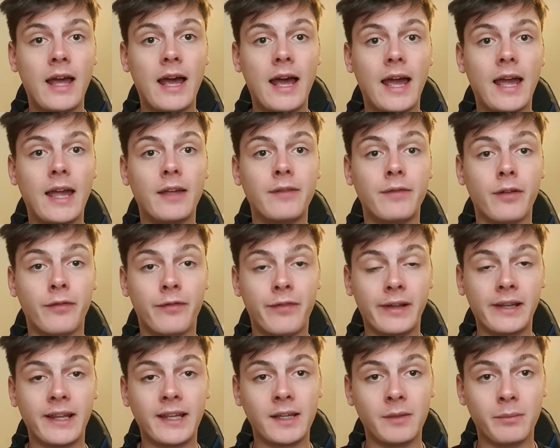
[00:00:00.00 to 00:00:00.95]
a
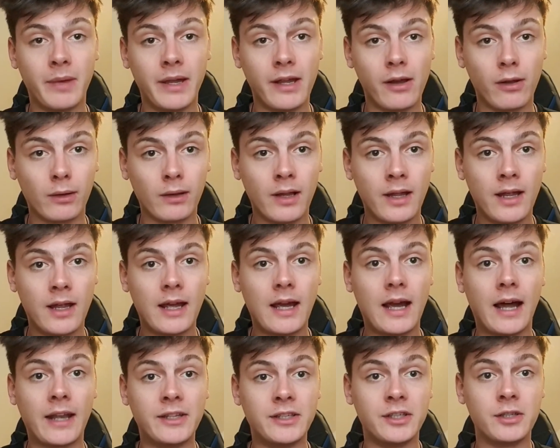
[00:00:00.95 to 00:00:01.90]
fulfilling meal
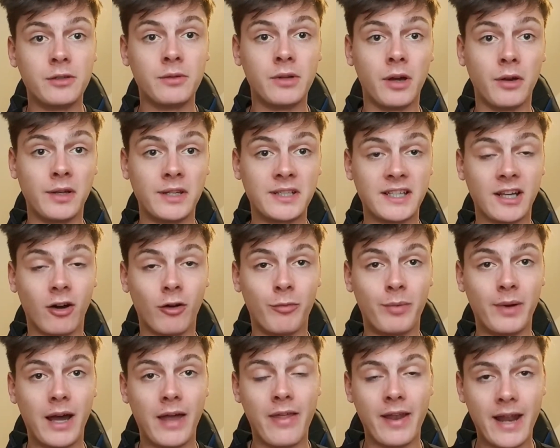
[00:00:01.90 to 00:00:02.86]
and you know yourself
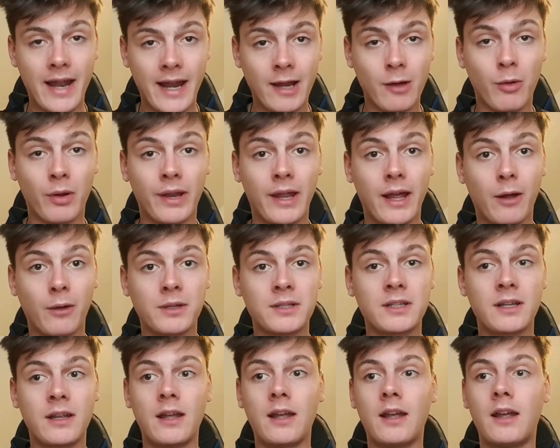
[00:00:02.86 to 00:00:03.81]
better than anyone
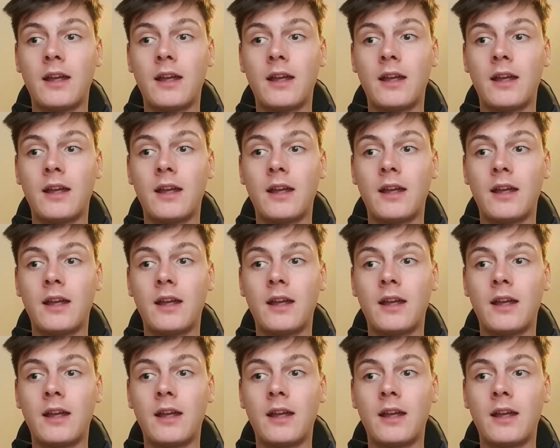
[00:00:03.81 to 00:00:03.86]
else.